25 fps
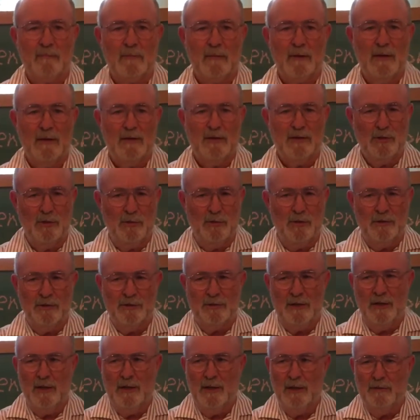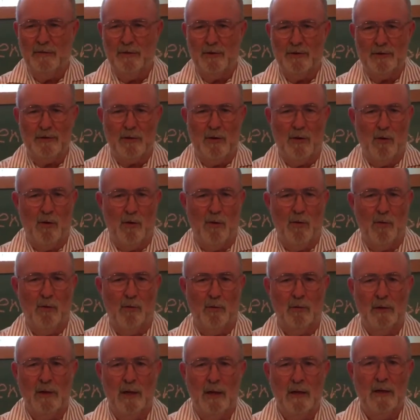And so there's a
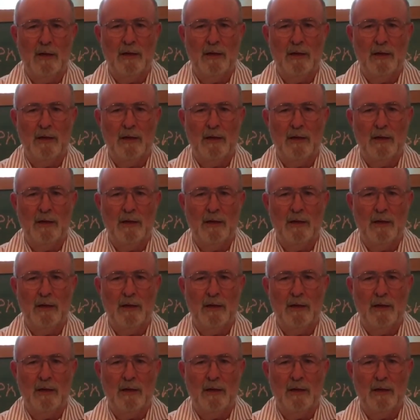whole,